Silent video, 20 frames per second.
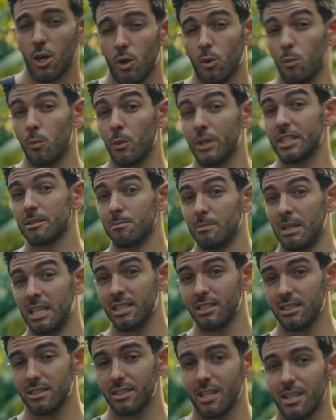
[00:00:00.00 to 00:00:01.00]
which
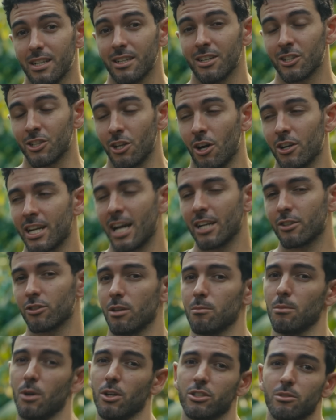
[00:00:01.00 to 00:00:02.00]
means no
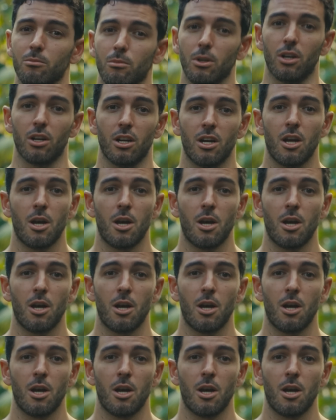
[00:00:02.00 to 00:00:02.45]
natural motion blur.